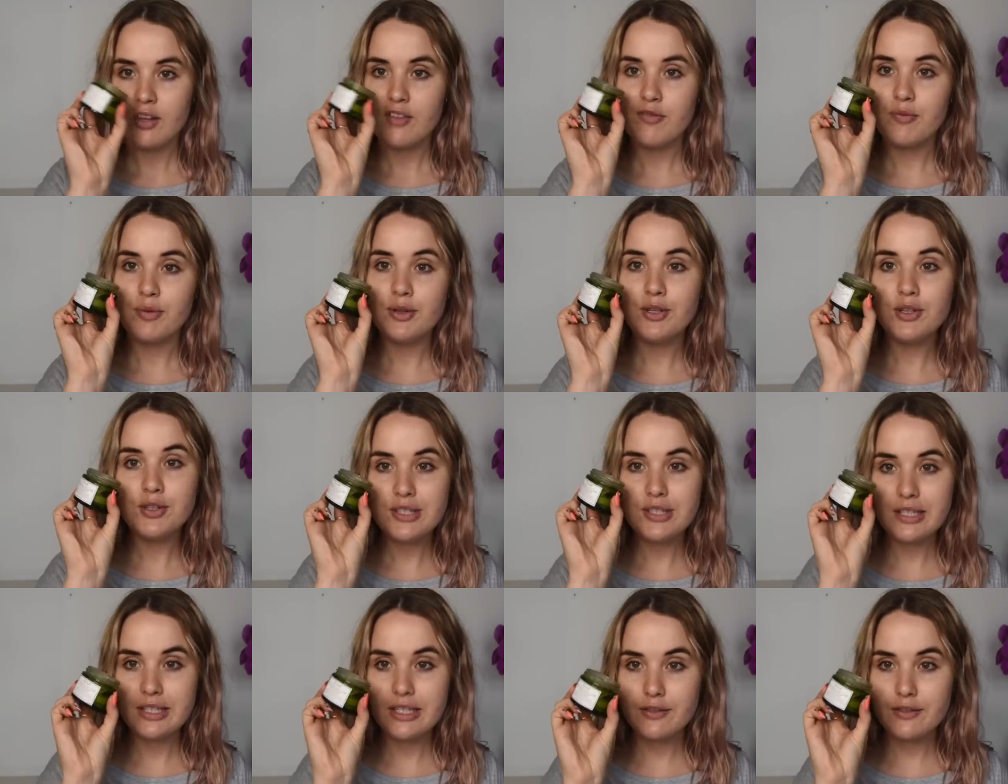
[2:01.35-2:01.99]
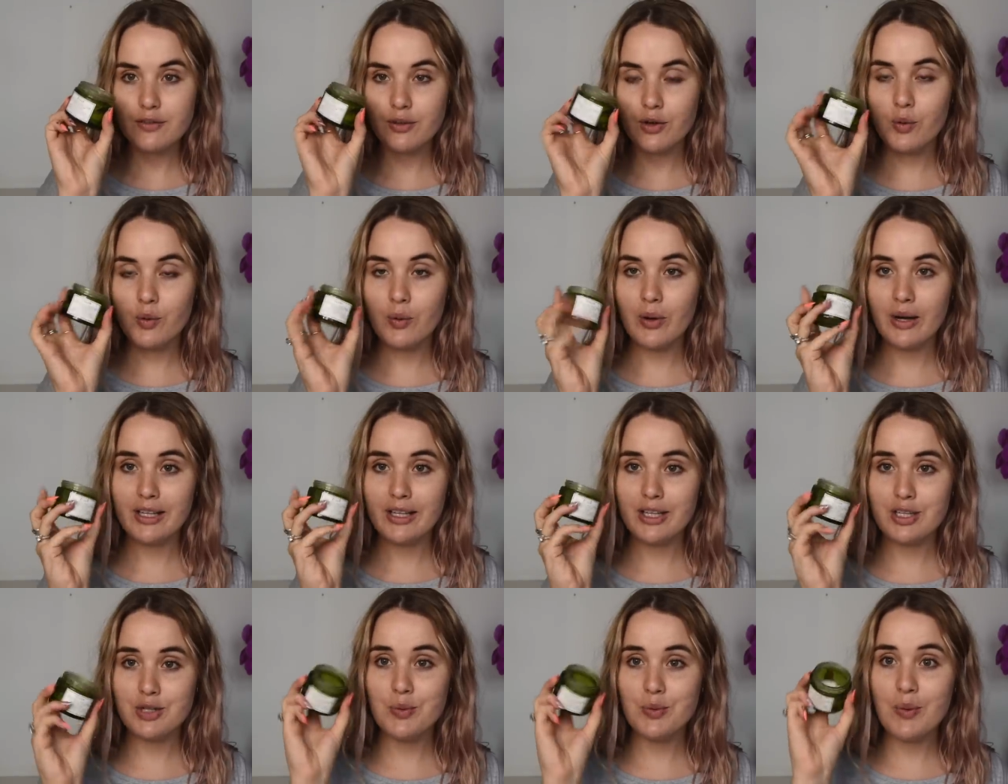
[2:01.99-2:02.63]
Been using this for a
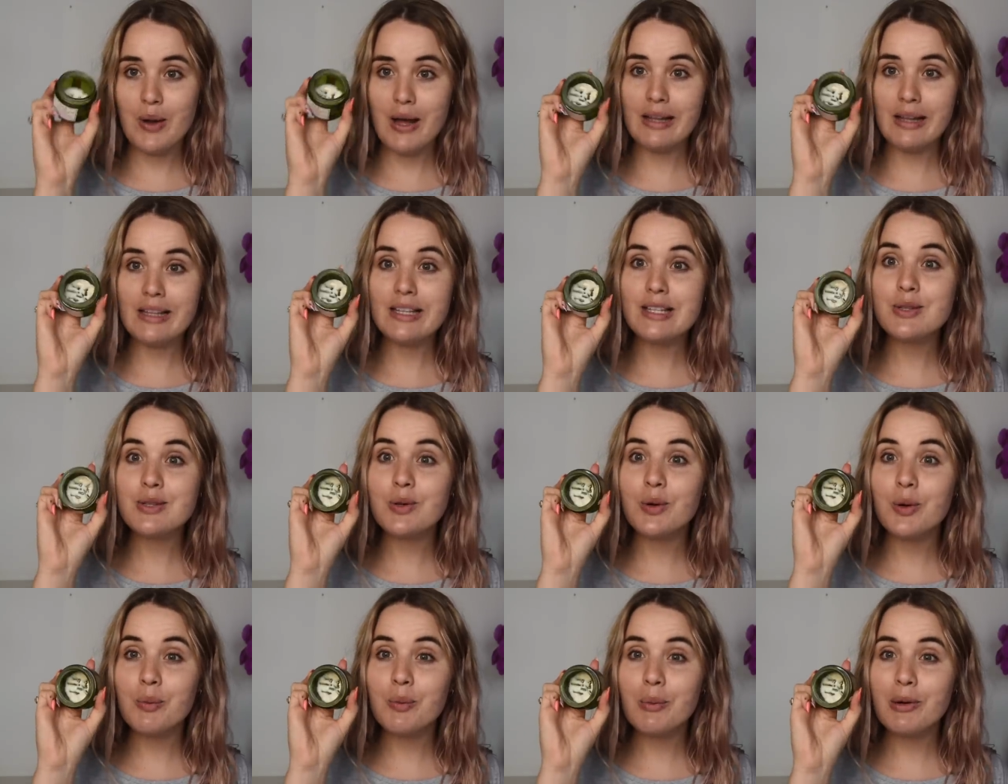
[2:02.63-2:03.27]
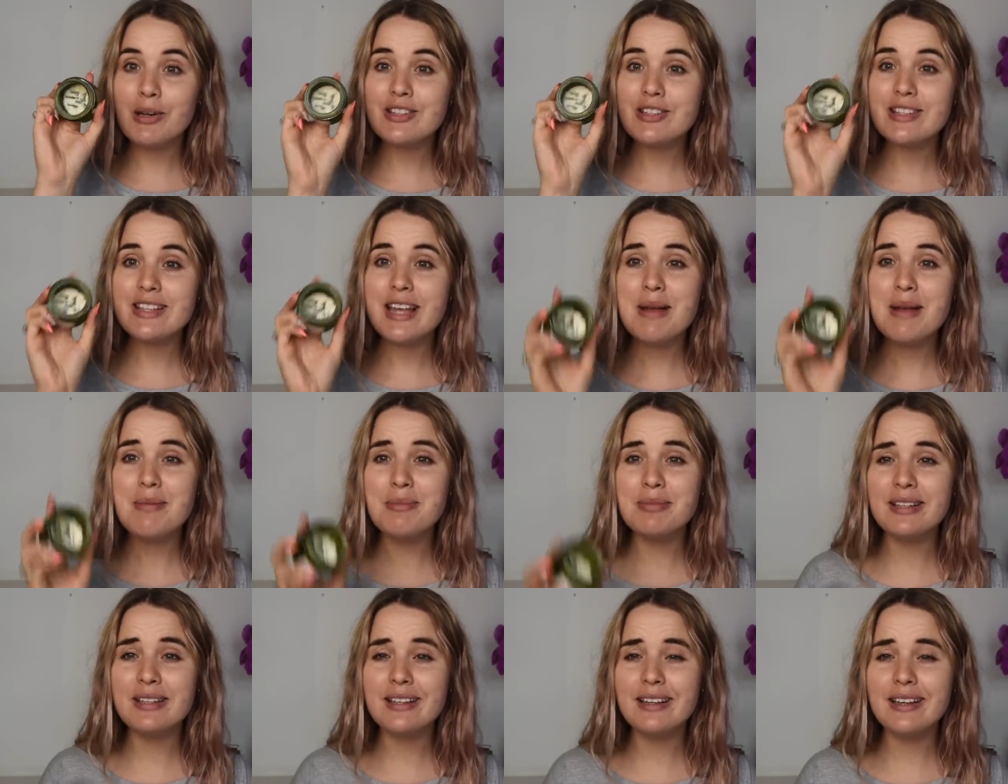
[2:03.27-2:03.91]
while as well. It's almost
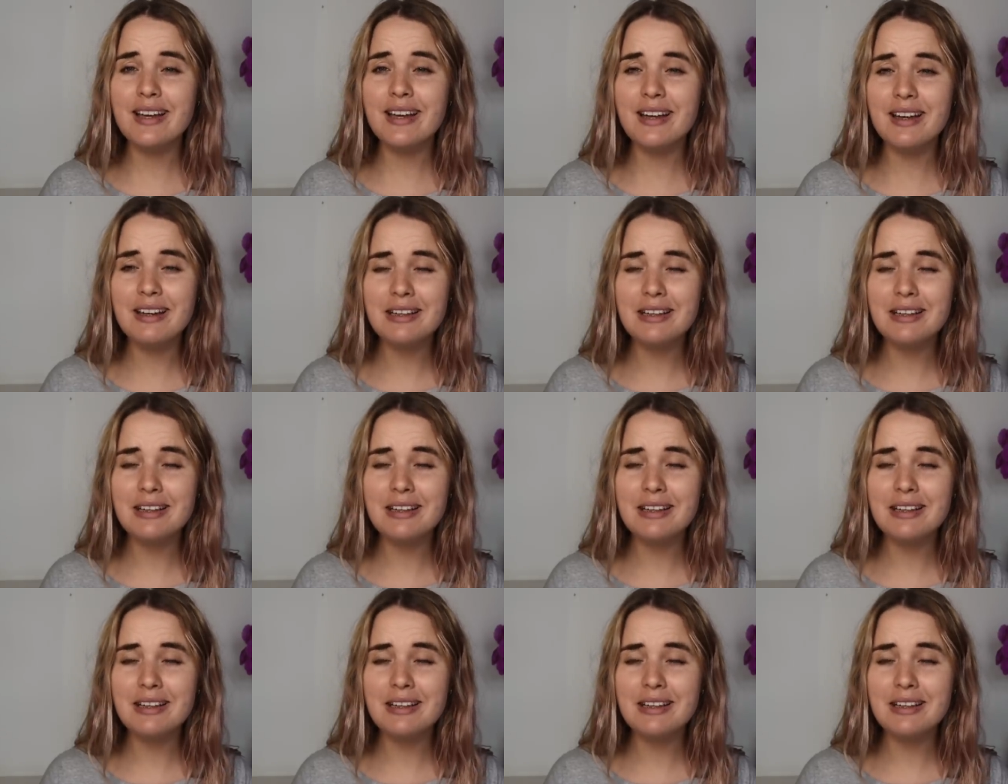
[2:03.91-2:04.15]
empty.